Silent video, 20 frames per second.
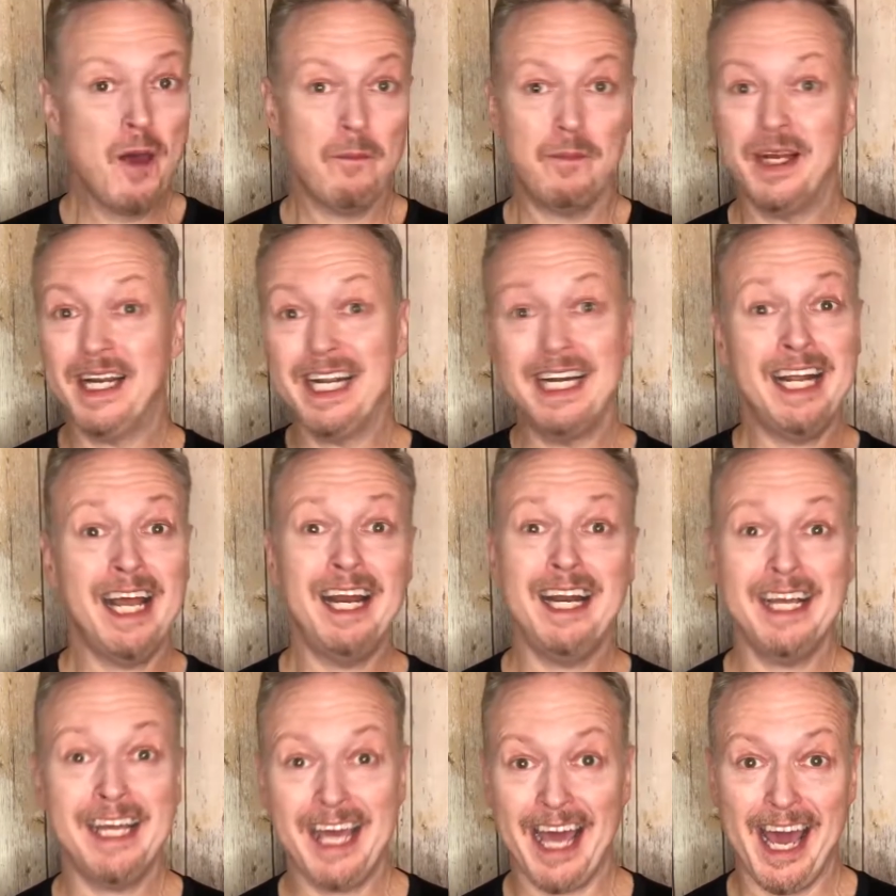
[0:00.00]
But in
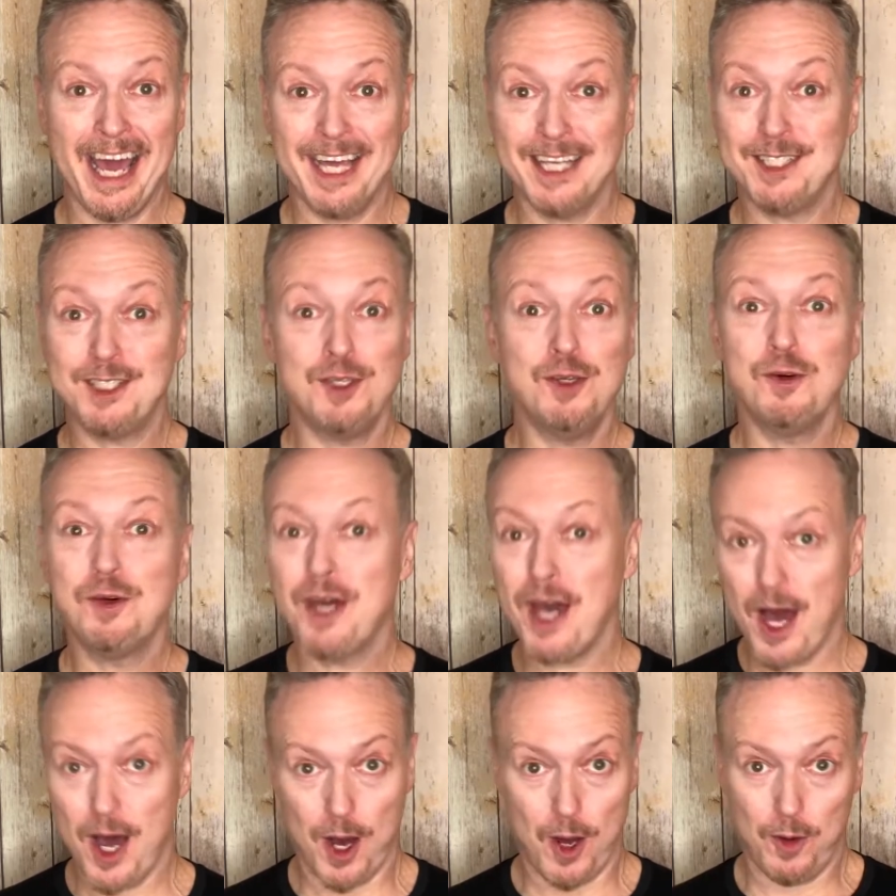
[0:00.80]
any case, you
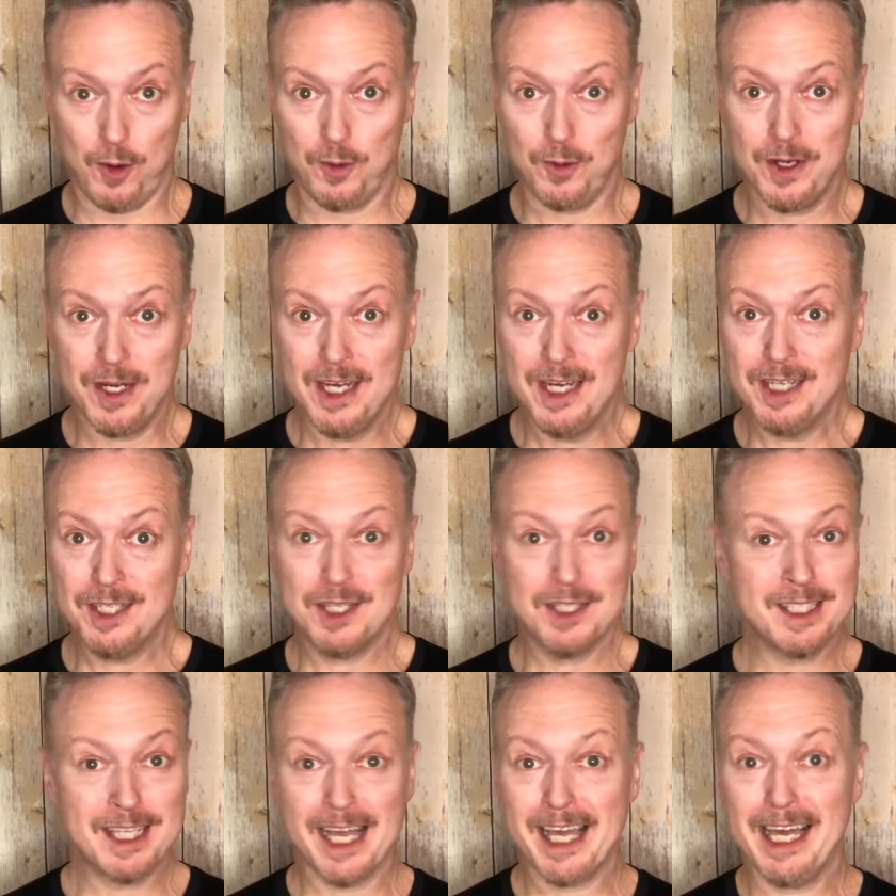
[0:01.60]
go.
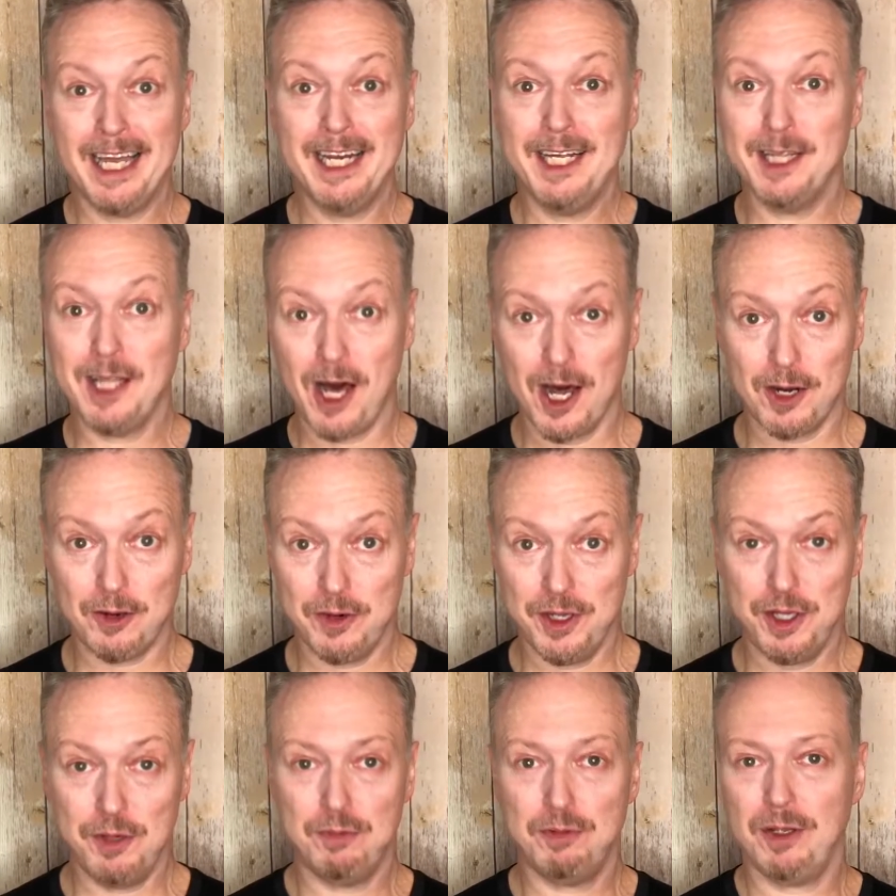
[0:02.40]
Just like any
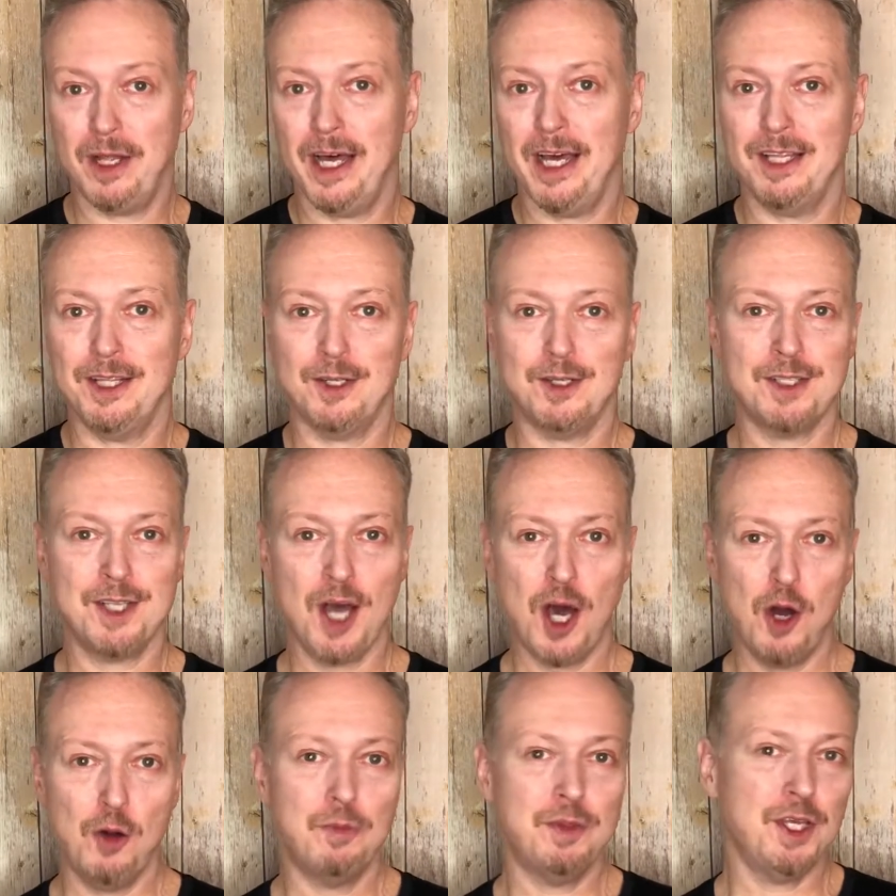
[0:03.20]
lottery you play, there's
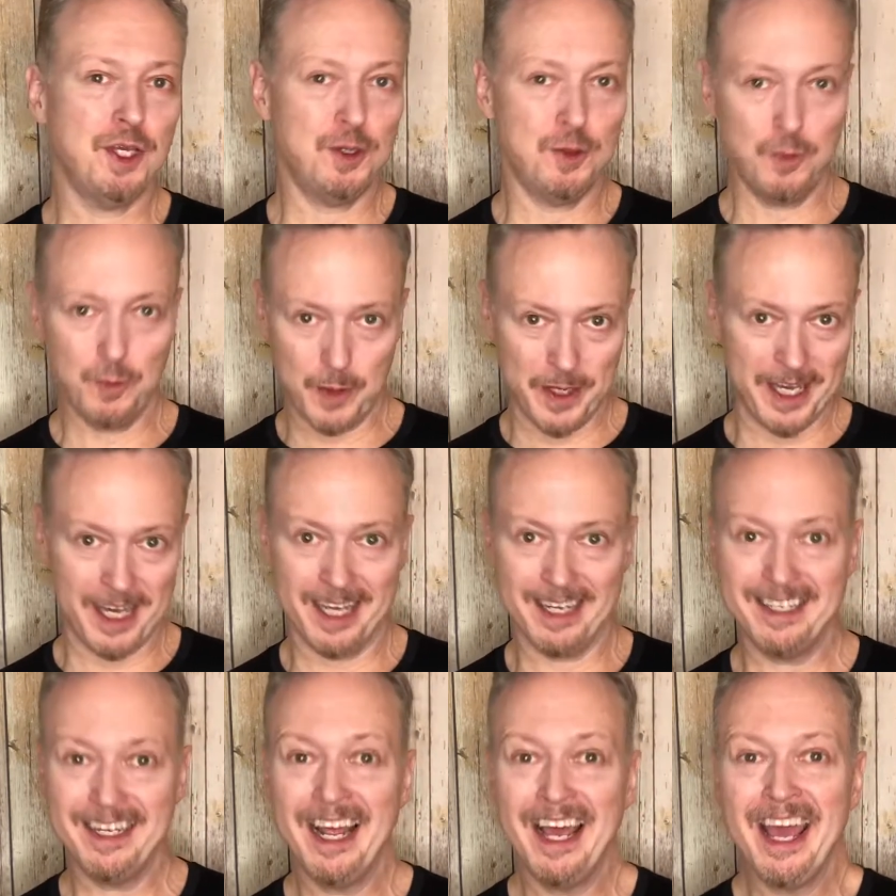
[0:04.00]
hope that you
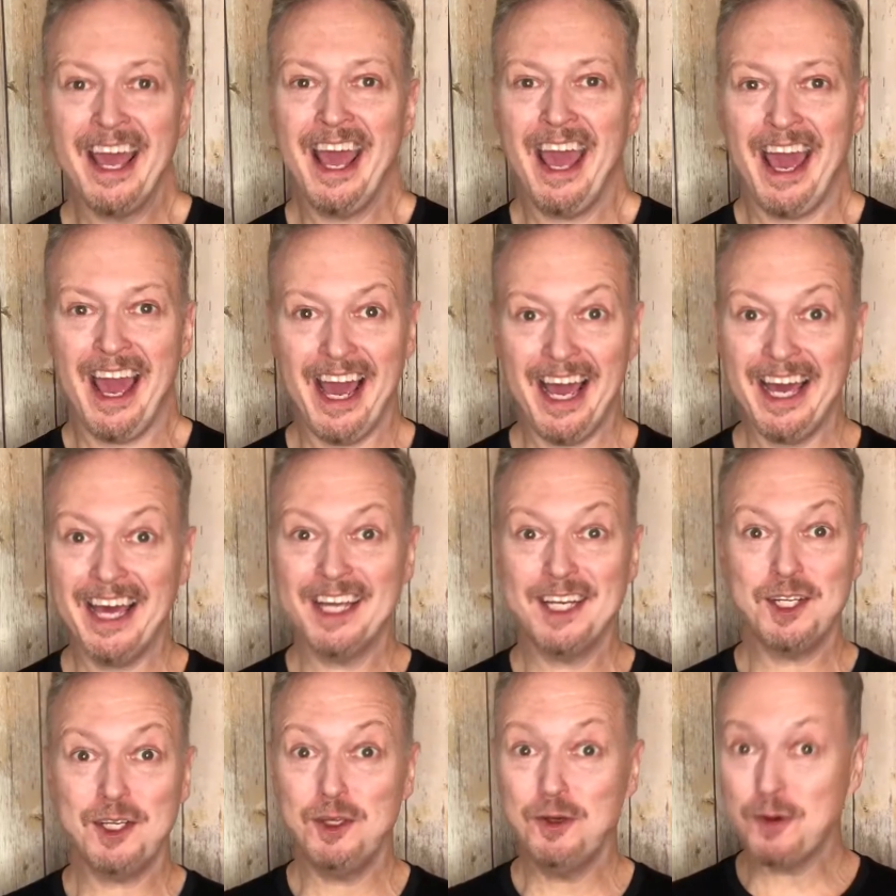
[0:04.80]
win.
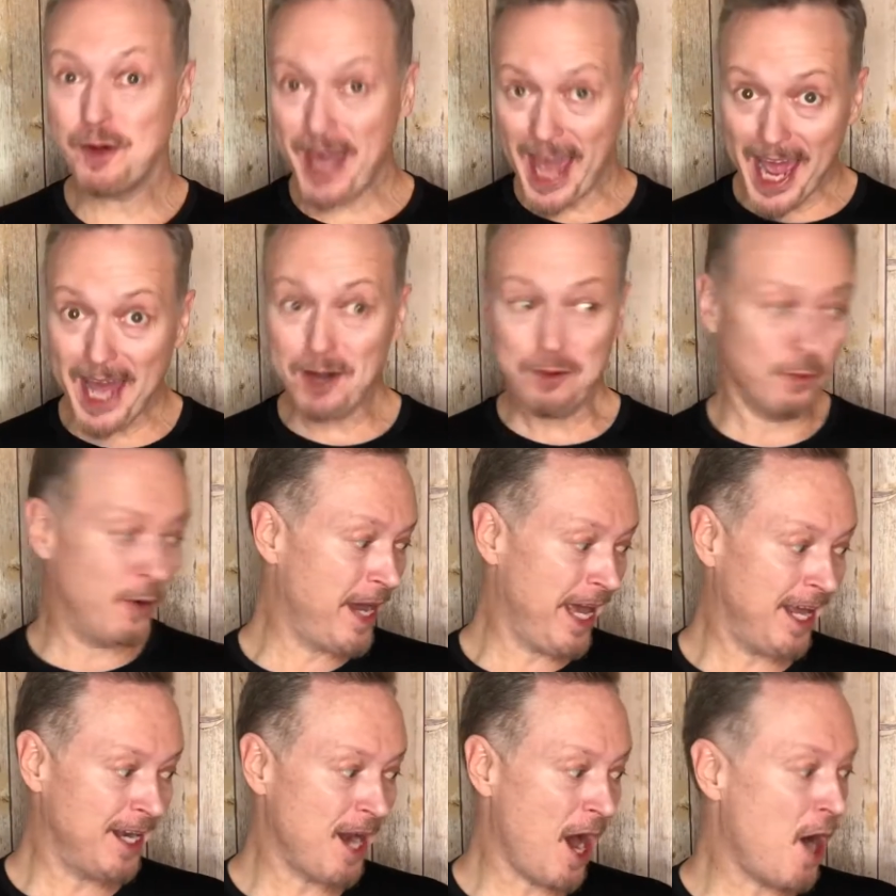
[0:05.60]
And you can
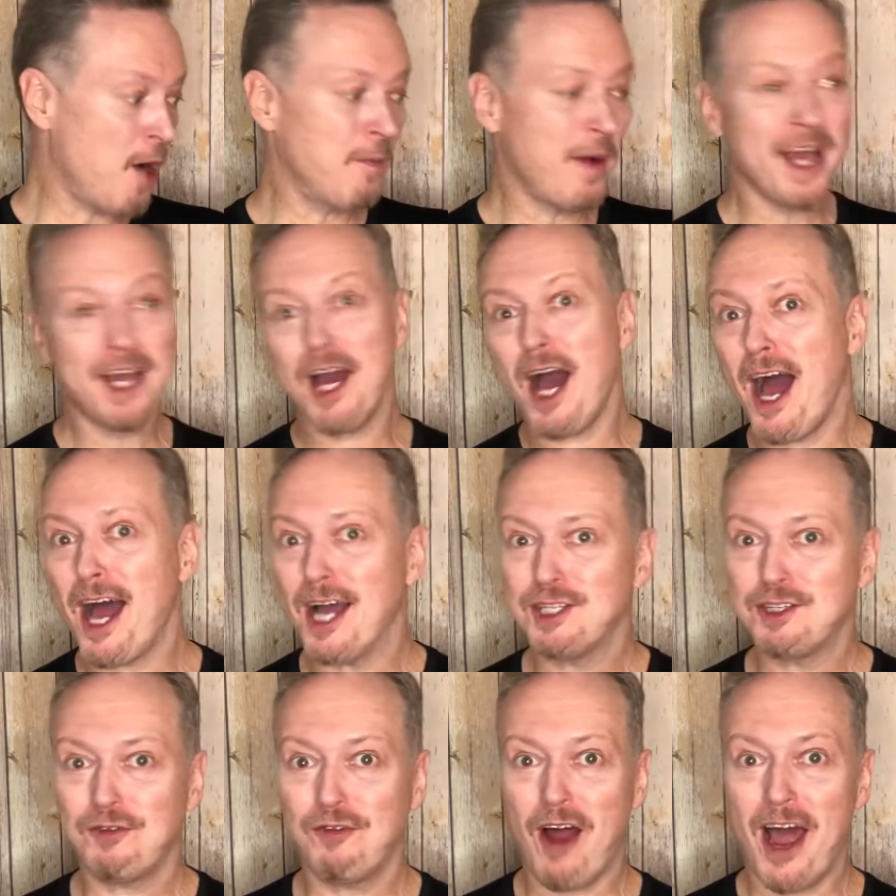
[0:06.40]
win. Oh my
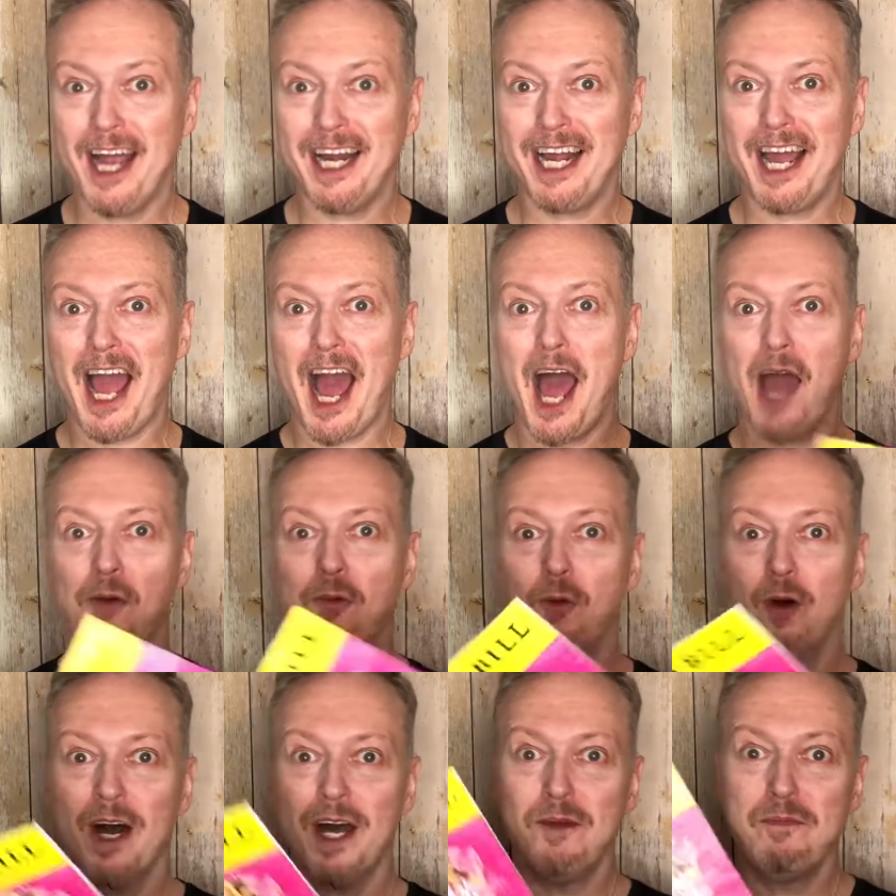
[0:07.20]
gosh, Friday I
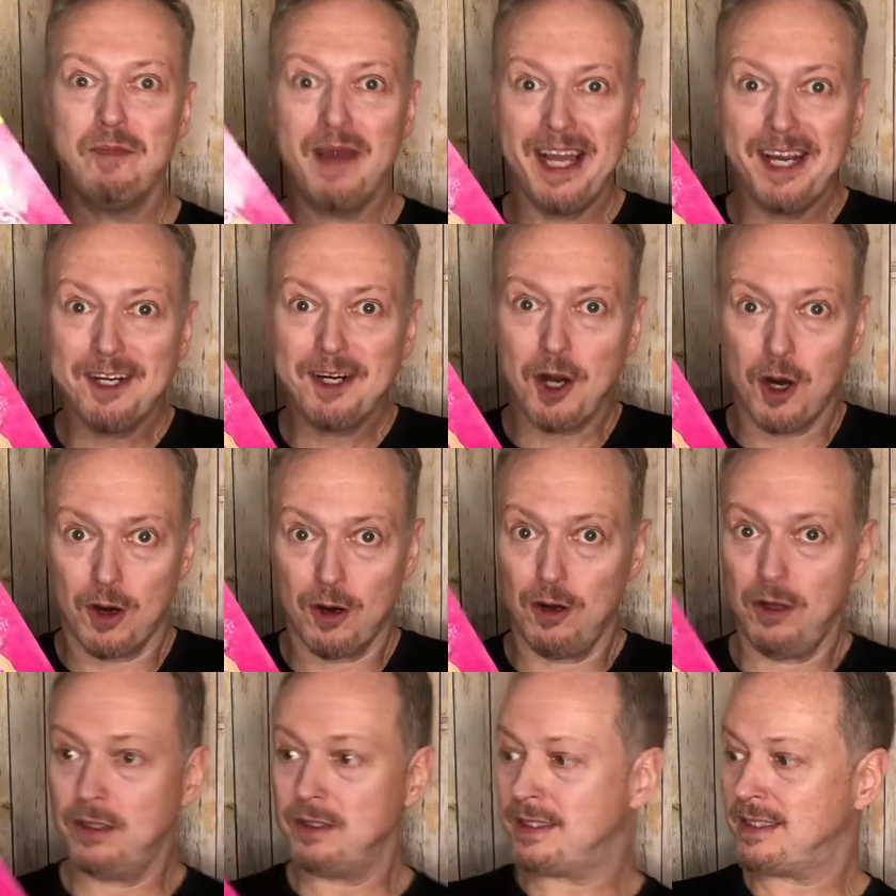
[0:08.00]
won Mean
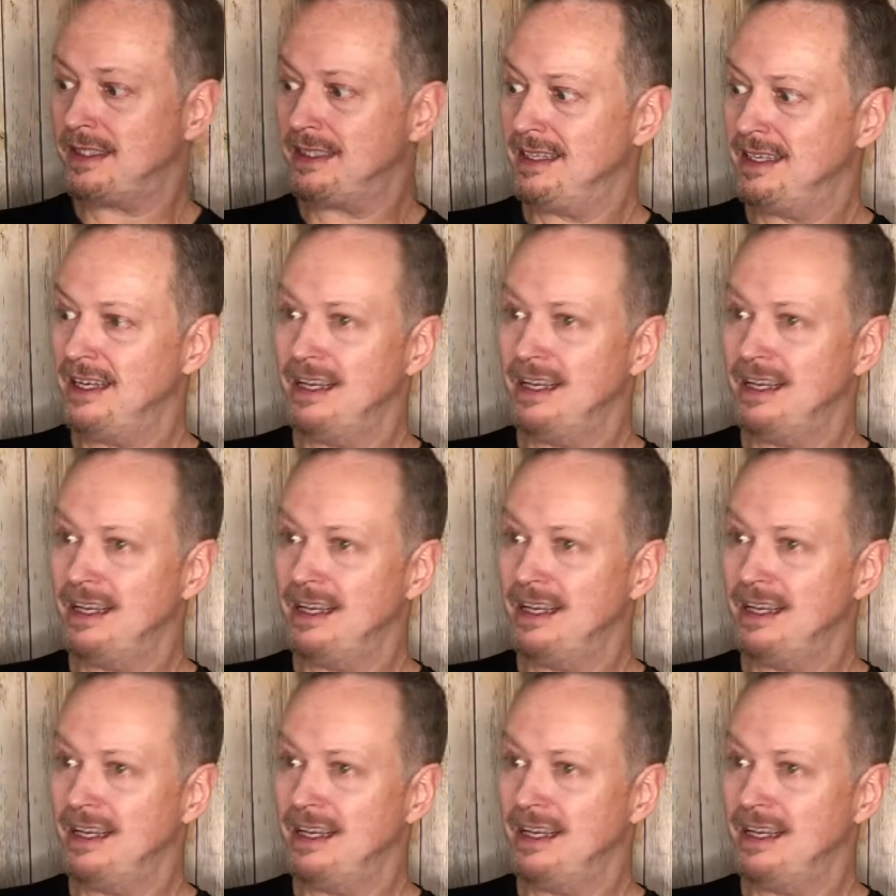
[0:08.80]
Girls.